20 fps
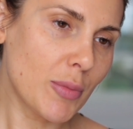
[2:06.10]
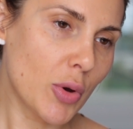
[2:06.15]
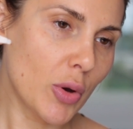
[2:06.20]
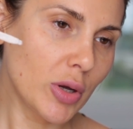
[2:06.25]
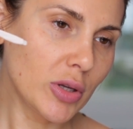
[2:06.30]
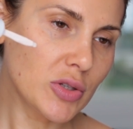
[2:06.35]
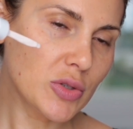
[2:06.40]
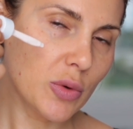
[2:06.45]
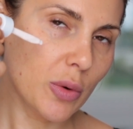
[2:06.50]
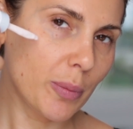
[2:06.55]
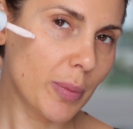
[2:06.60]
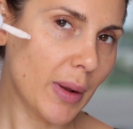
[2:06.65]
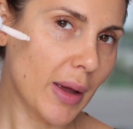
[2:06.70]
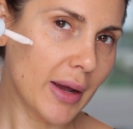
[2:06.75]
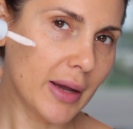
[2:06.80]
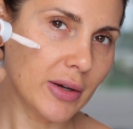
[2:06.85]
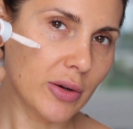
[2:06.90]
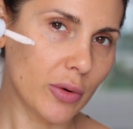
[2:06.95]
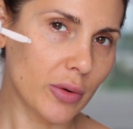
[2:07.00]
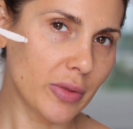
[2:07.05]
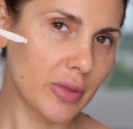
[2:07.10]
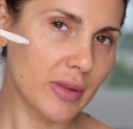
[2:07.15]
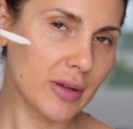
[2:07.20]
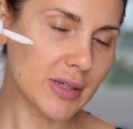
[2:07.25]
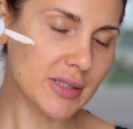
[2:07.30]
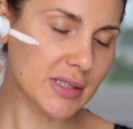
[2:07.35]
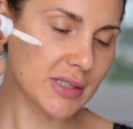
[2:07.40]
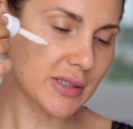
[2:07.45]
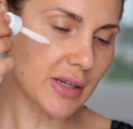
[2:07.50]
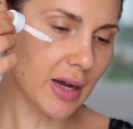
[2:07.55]
I'm going to apply it on
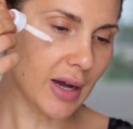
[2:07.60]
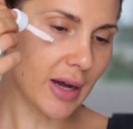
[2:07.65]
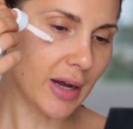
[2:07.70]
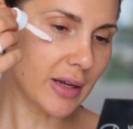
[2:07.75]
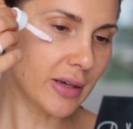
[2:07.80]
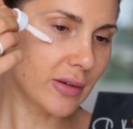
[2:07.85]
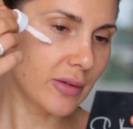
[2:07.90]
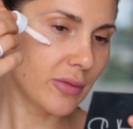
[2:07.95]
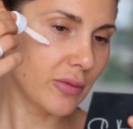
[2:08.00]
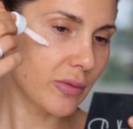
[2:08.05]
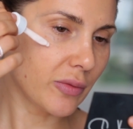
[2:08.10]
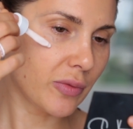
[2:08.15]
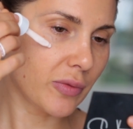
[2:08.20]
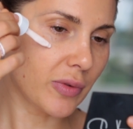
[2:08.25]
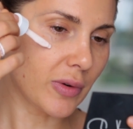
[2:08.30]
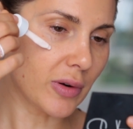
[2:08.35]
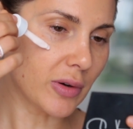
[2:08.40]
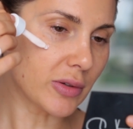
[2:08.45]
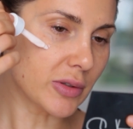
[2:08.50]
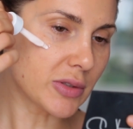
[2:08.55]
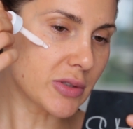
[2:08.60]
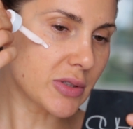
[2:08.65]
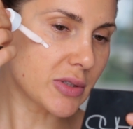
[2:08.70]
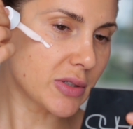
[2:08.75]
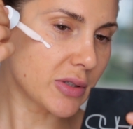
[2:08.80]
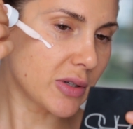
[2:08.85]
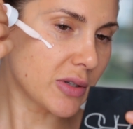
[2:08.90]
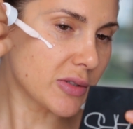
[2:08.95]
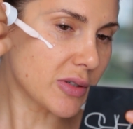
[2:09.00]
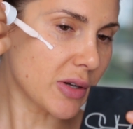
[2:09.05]
this side
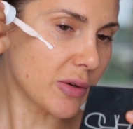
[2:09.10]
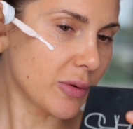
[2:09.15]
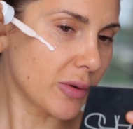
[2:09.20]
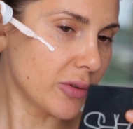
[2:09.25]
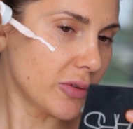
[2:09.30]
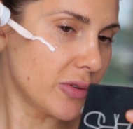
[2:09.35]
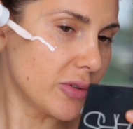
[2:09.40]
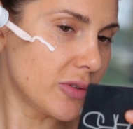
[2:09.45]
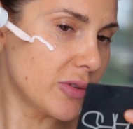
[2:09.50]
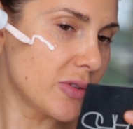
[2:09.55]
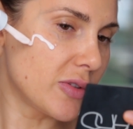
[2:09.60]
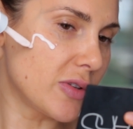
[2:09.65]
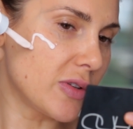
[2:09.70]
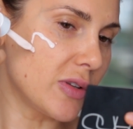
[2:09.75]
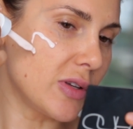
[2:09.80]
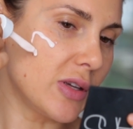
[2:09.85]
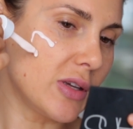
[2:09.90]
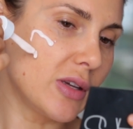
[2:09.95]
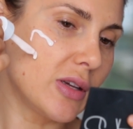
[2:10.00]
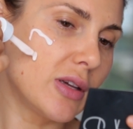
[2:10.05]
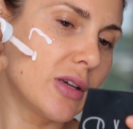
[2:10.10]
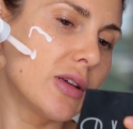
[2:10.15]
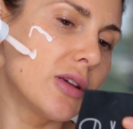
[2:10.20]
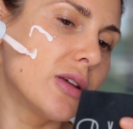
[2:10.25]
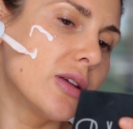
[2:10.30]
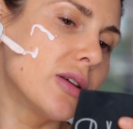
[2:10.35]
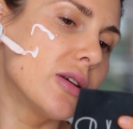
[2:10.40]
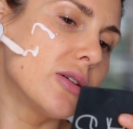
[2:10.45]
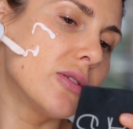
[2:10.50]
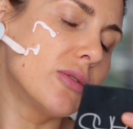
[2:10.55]
first because I want you to see
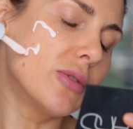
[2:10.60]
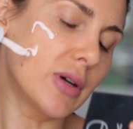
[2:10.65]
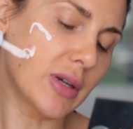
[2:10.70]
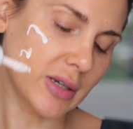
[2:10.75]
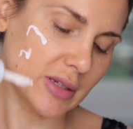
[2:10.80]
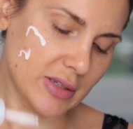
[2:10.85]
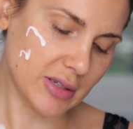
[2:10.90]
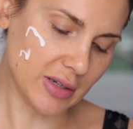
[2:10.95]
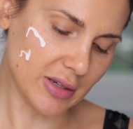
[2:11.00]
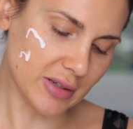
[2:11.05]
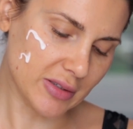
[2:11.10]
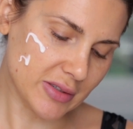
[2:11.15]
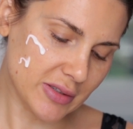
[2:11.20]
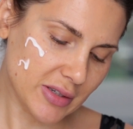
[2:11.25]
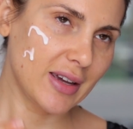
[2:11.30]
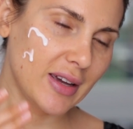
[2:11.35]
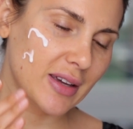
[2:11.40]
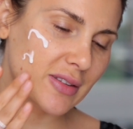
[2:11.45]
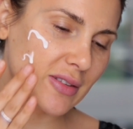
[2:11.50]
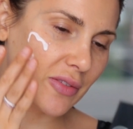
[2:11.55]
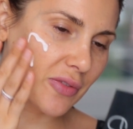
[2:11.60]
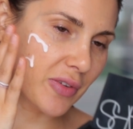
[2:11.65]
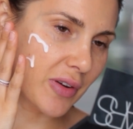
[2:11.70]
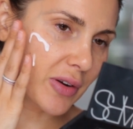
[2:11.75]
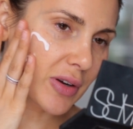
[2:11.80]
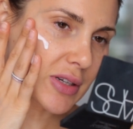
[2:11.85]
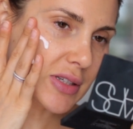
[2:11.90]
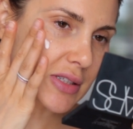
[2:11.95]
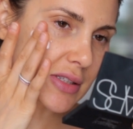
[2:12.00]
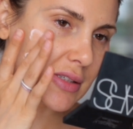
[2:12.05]
what it does. It's a
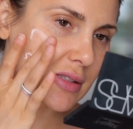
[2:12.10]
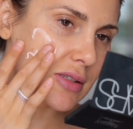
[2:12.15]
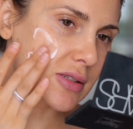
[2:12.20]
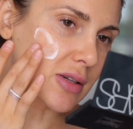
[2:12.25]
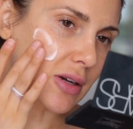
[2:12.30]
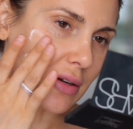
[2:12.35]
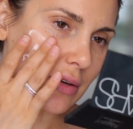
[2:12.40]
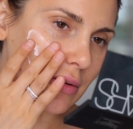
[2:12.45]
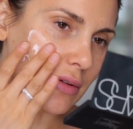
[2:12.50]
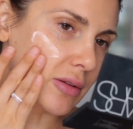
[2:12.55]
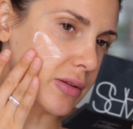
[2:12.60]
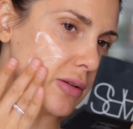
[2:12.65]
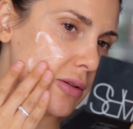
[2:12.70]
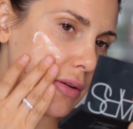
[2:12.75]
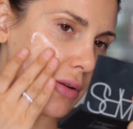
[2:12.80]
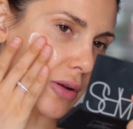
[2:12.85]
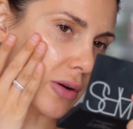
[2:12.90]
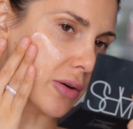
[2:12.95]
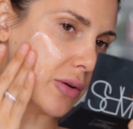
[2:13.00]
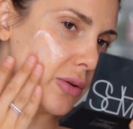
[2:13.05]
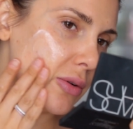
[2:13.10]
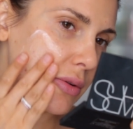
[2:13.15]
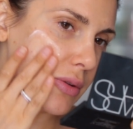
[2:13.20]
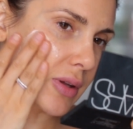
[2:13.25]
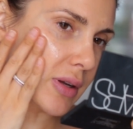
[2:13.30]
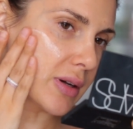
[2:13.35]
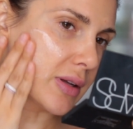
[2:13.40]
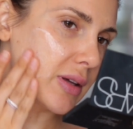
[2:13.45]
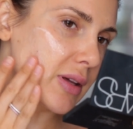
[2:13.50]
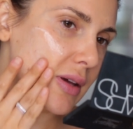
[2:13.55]
very subtle glow
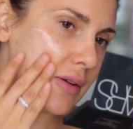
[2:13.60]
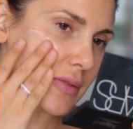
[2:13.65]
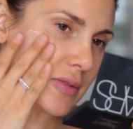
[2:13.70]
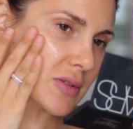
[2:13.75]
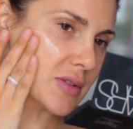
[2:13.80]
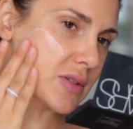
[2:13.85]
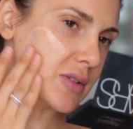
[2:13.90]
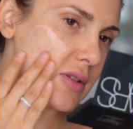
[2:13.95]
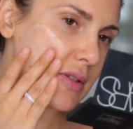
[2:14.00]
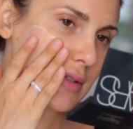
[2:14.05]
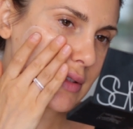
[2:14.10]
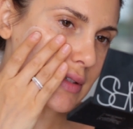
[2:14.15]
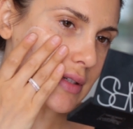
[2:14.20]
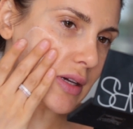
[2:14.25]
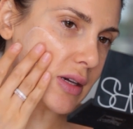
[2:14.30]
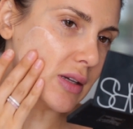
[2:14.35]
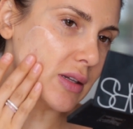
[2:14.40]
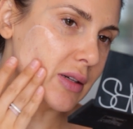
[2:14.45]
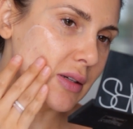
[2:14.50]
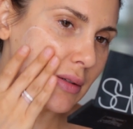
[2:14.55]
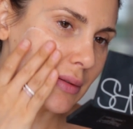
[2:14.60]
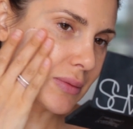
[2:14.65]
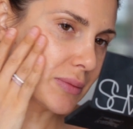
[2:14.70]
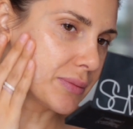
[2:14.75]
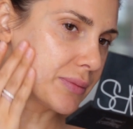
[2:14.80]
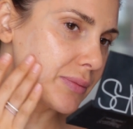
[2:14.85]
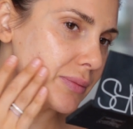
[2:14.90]
that it gives to the skin,